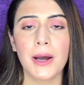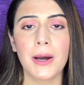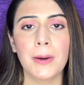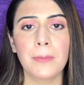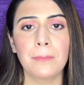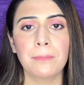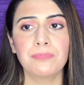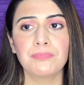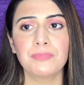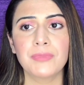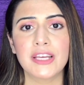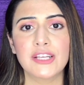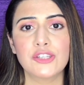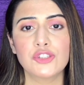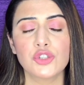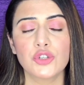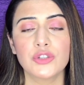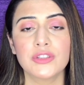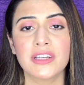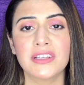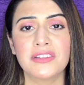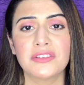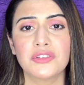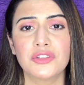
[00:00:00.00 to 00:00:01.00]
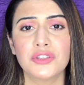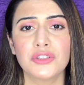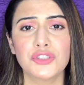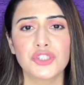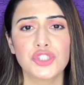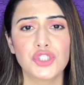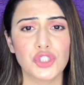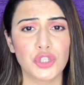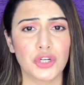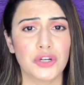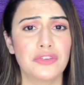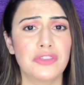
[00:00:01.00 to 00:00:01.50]
Make sure that the
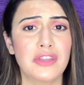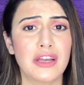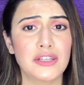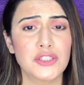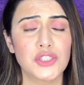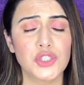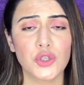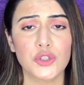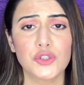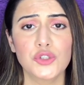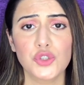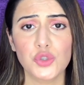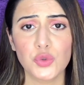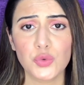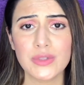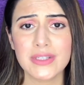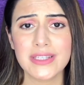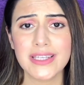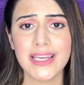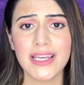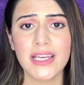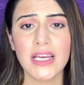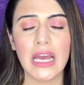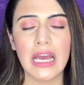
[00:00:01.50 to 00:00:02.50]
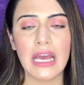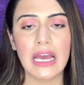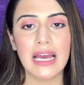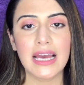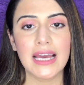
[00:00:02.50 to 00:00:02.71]
shirt that you're choosing